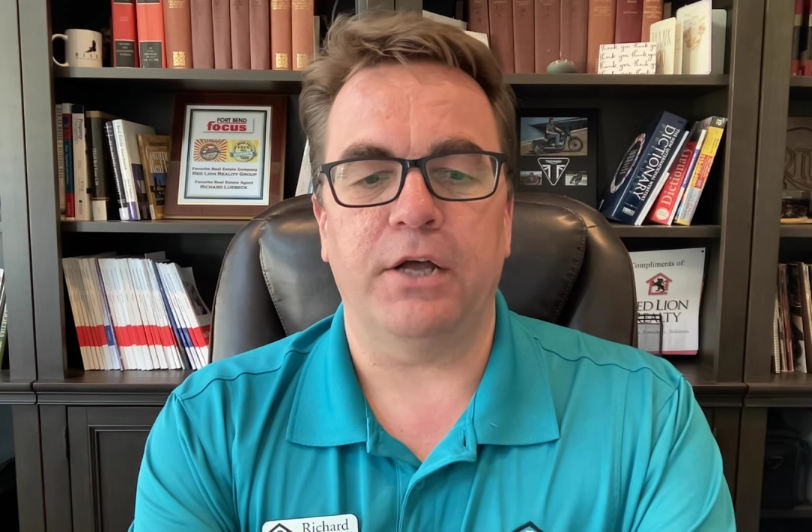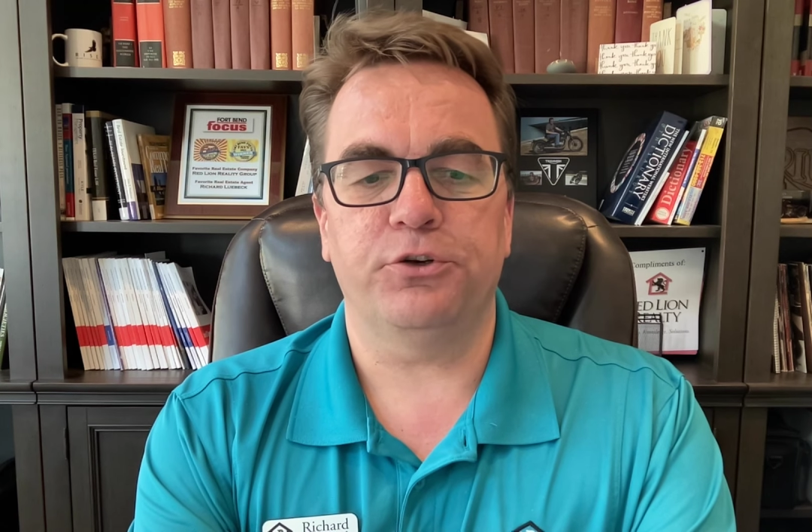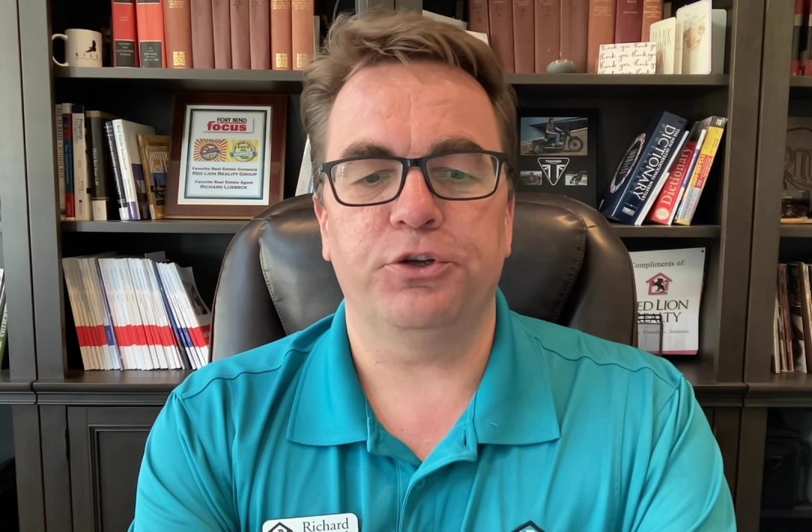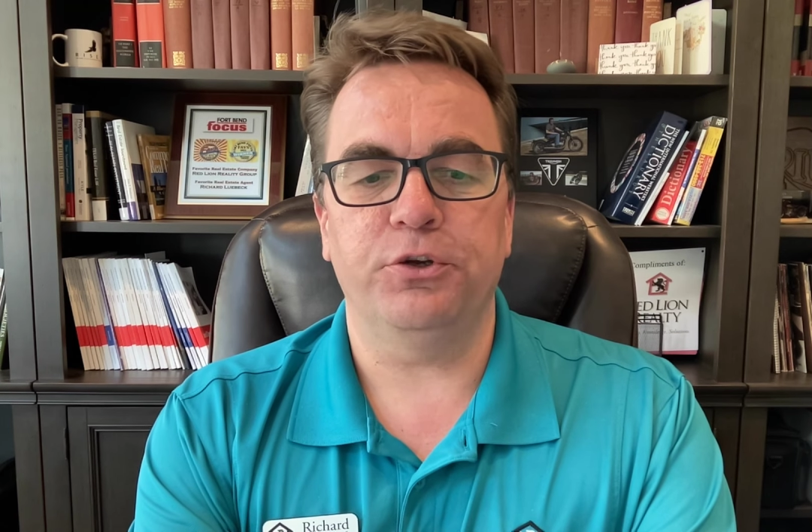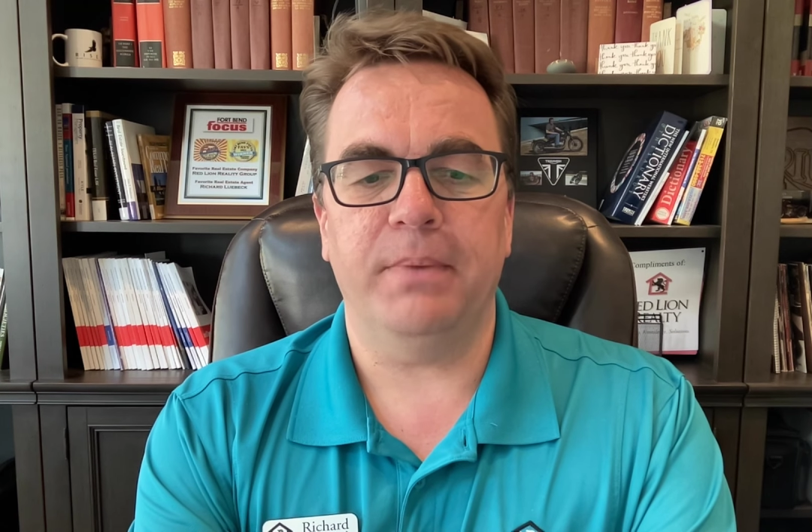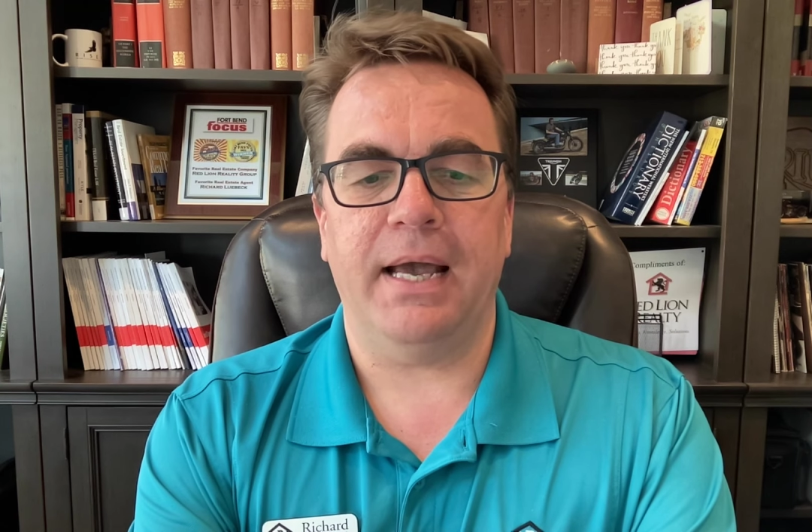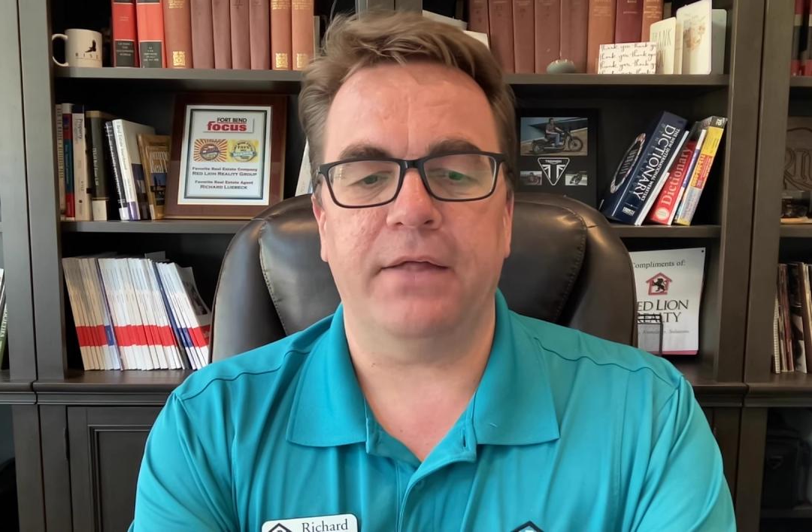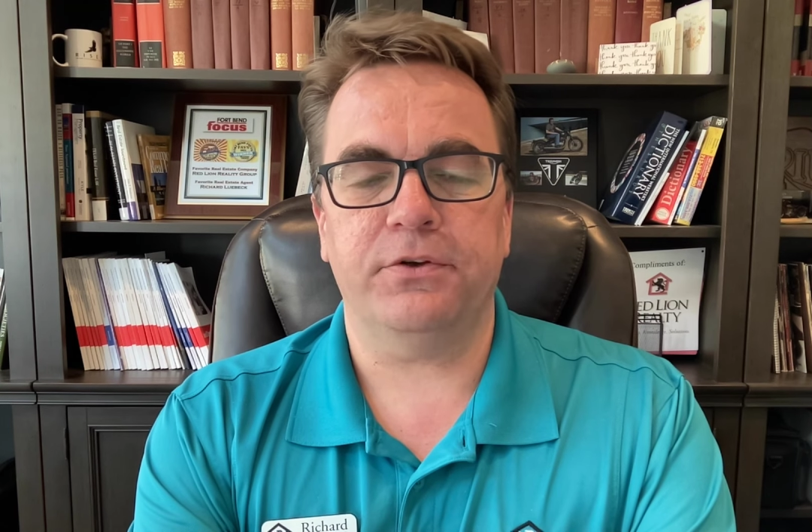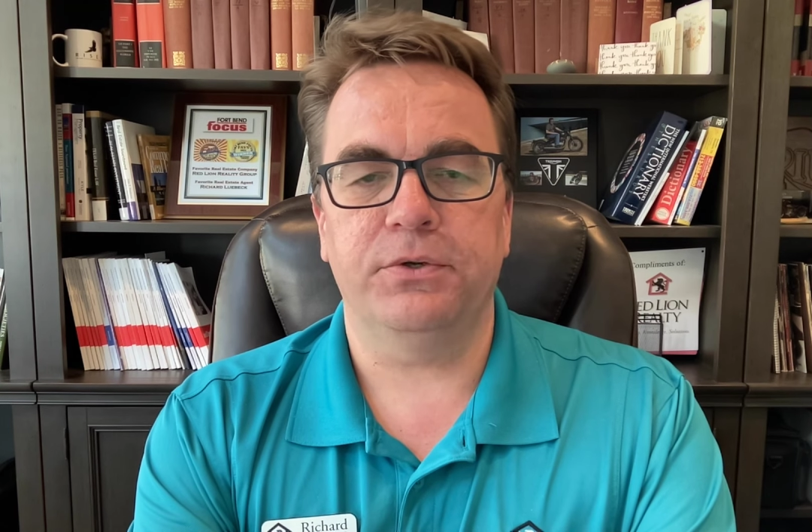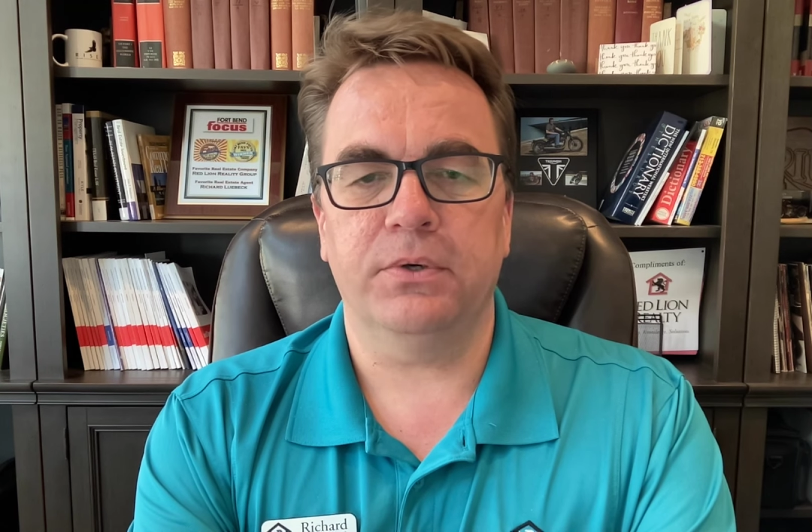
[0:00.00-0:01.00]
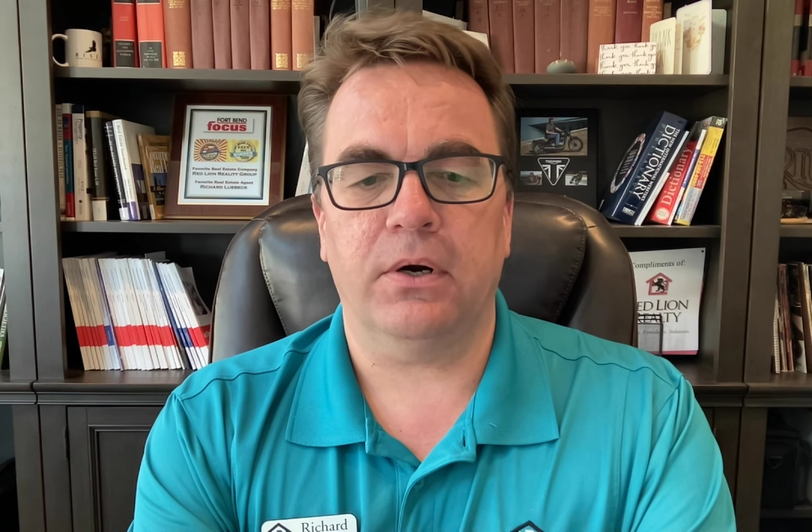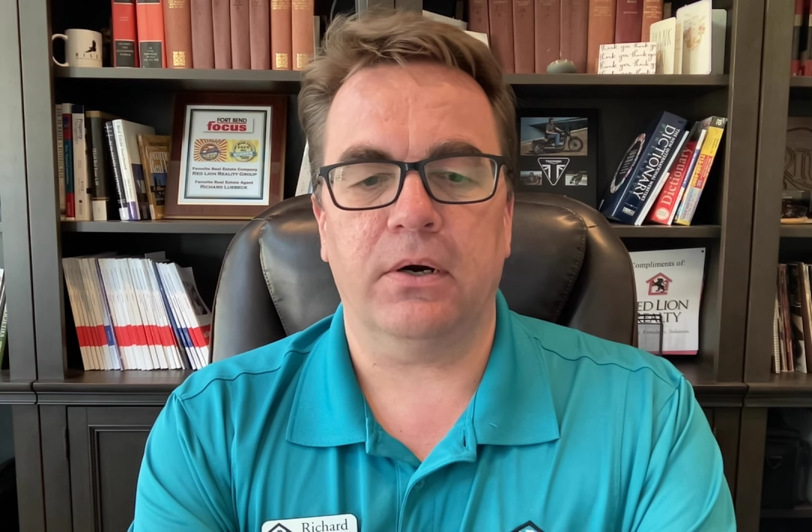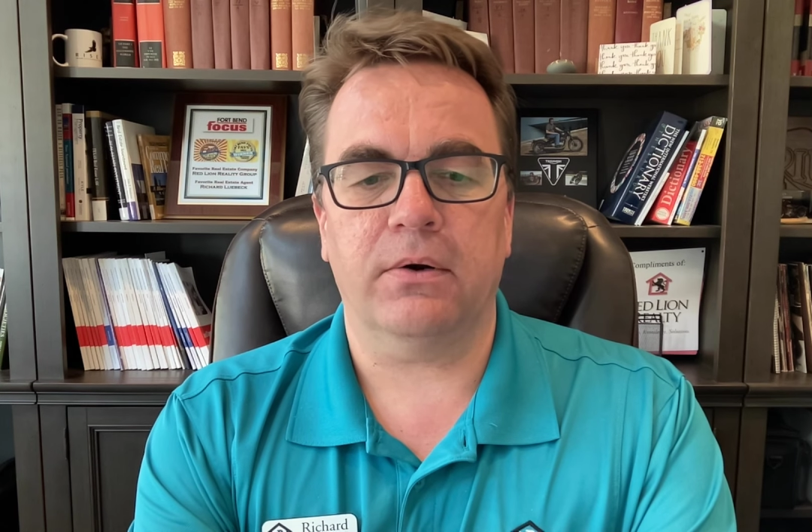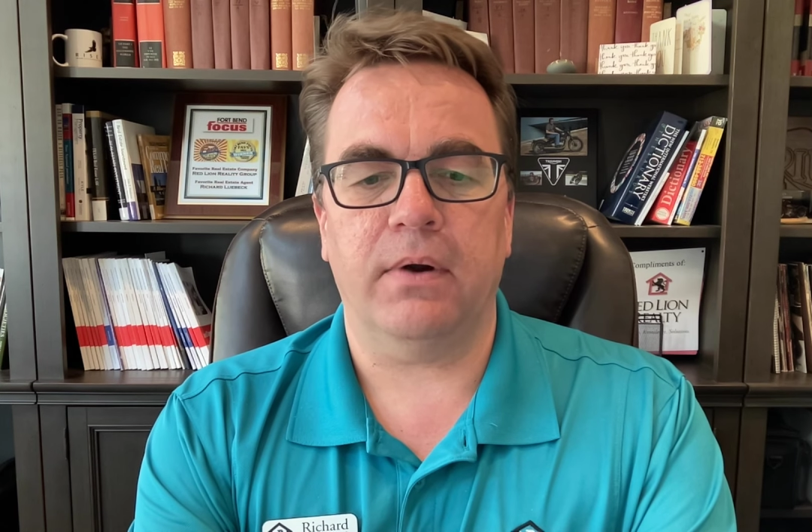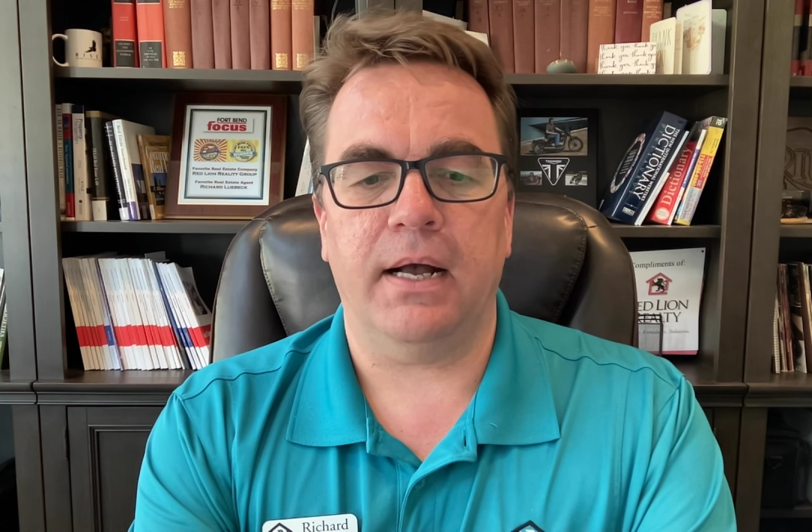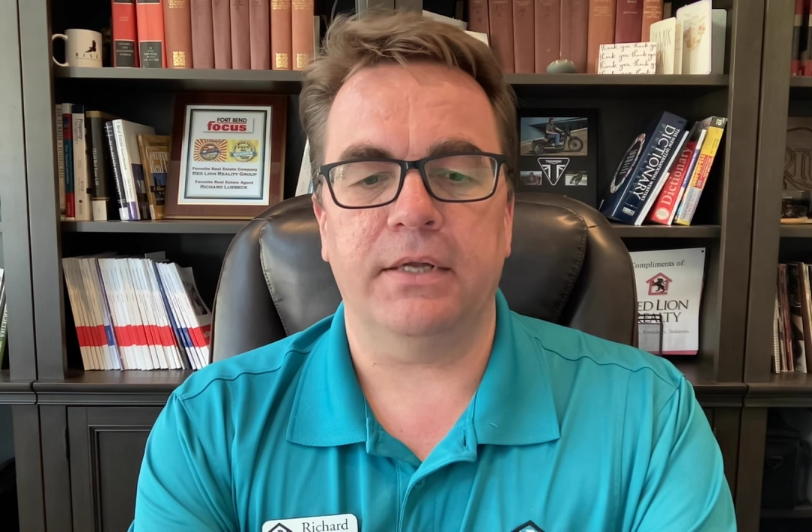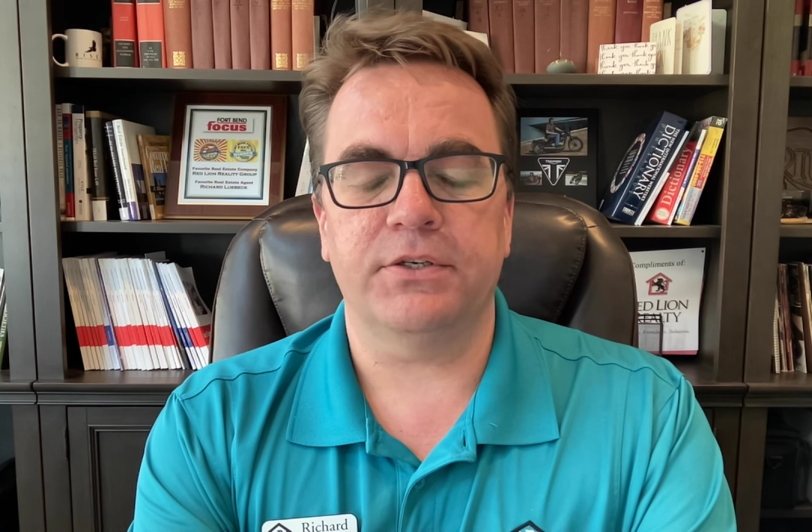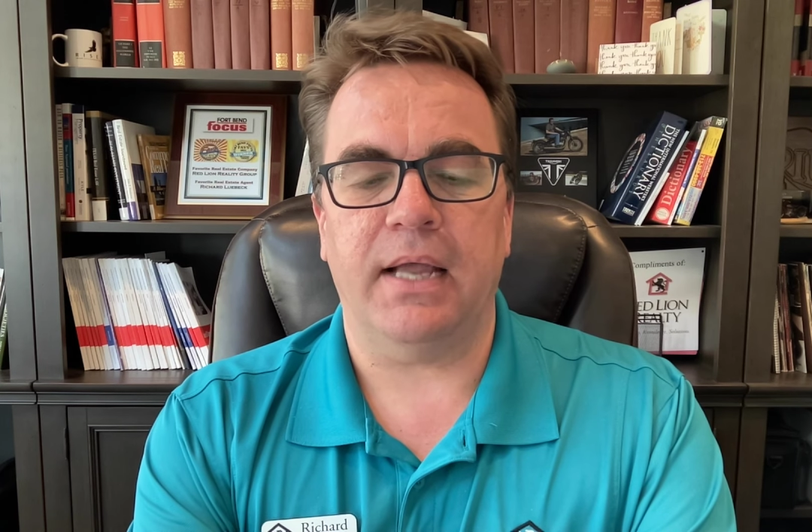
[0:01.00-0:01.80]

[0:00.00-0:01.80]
2-bath, 2-car garage.